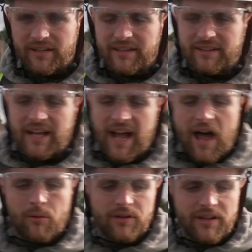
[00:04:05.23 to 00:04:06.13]
That
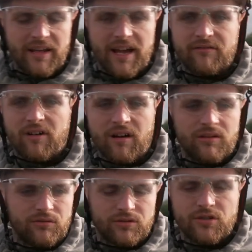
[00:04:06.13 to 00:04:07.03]
hour that they've got,
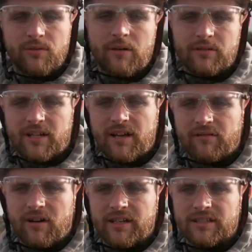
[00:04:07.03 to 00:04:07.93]
or 2 hours they've
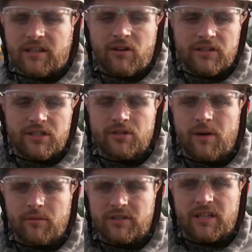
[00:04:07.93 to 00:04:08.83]
got, is the only 2
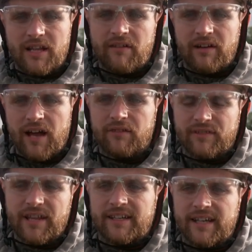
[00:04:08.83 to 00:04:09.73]
hours that they're allowed
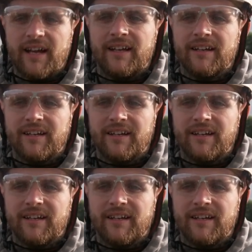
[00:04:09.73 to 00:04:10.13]
for that day.